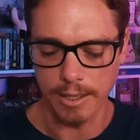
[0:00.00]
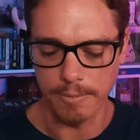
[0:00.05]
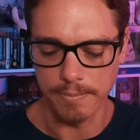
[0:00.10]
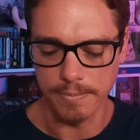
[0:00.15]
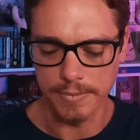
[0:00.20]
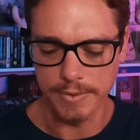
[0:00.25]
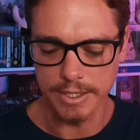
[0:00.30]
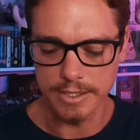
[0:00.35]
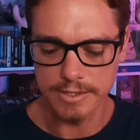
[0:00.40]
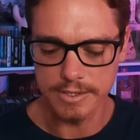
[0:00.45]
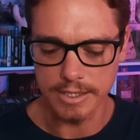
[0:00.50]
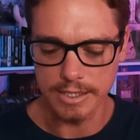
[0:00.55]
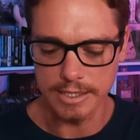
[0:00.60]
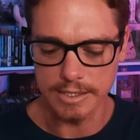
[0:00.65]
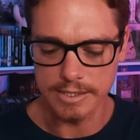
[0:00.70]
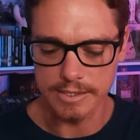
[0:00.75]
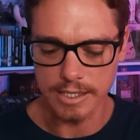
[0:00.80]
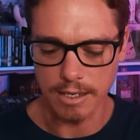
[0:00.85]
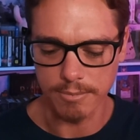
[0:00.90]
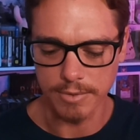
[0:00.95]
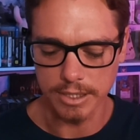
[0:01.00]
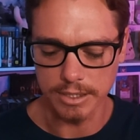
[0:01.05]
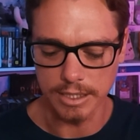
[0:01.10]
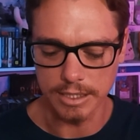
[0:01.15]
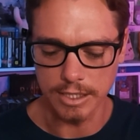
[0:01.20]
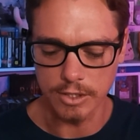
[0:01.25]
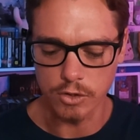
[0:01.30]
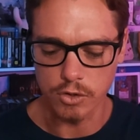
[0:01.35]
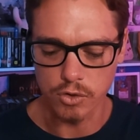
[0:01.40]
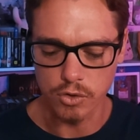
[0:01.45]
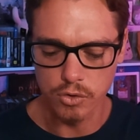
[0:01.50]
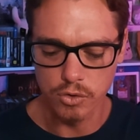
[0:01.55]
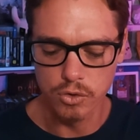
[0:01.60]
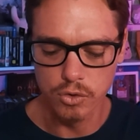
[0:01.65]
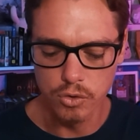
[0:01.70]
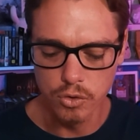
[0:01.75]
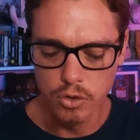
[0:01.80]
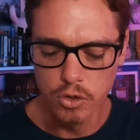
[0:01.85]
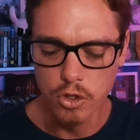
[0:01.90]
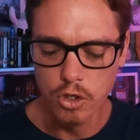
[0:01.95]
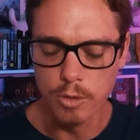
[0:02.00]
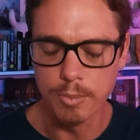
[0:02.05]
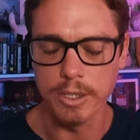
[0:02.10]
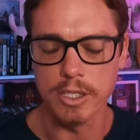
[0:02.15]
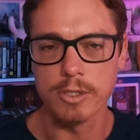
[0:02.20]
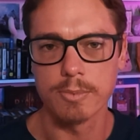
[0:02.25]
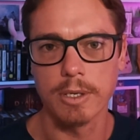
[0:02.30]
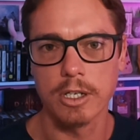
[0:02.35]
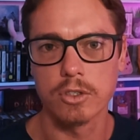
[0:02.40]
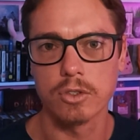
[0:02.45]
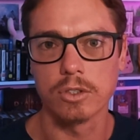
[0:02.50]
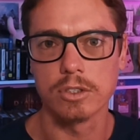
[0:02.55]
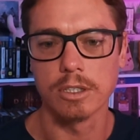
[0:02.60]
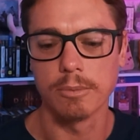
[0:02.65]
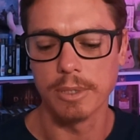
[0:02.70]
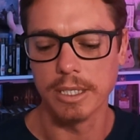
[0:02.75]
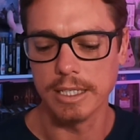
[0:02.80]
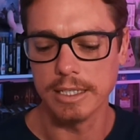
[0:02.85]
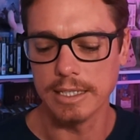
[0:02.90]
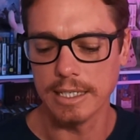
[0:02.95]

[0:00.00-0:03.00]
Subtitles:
This is something that is super special to me.